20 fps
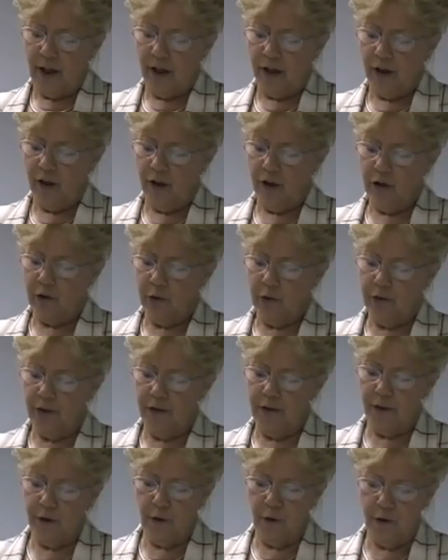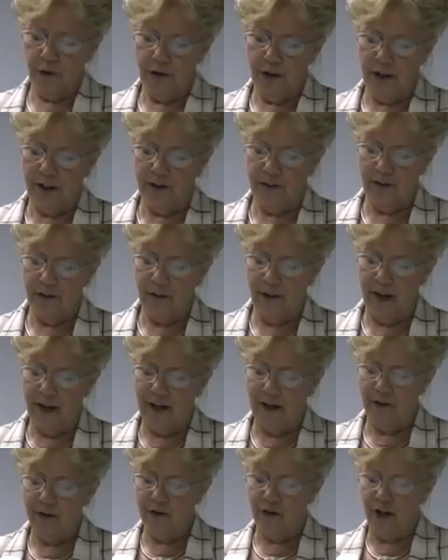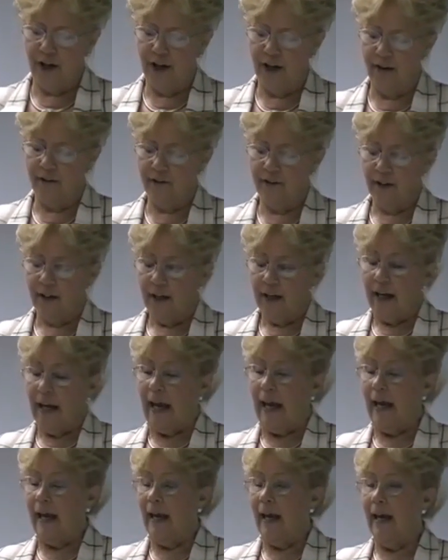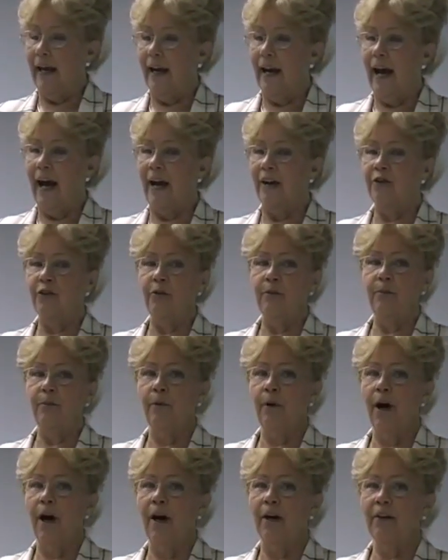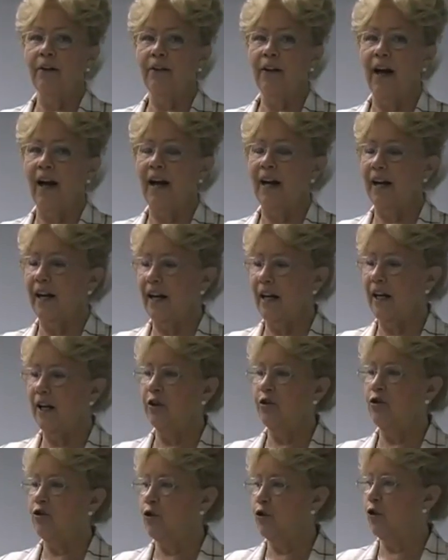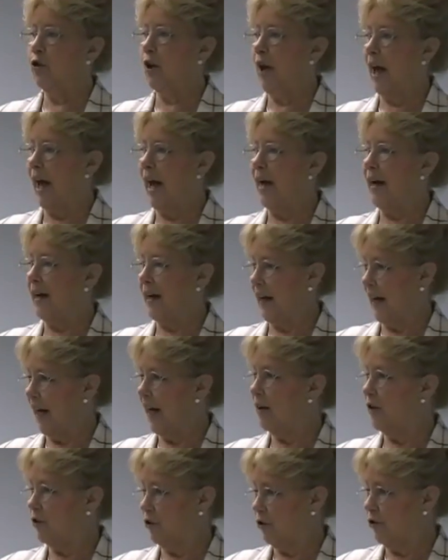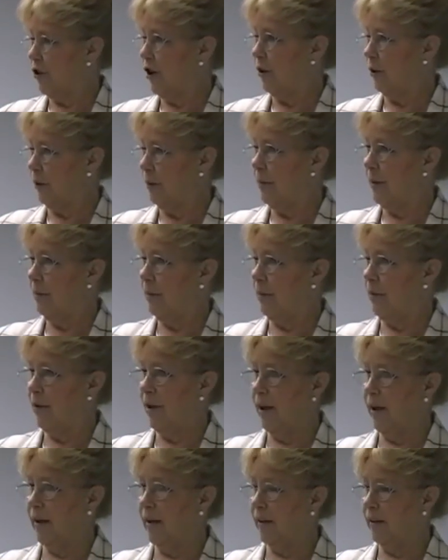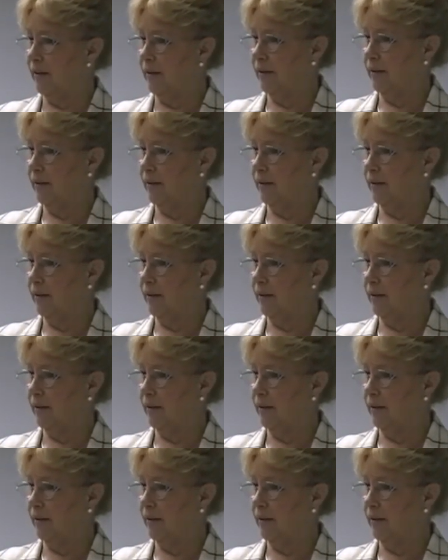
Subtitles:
occurs within the cortex of the hair shaft, and hydrogen peroxide is your lightening agent. Y'all remember that?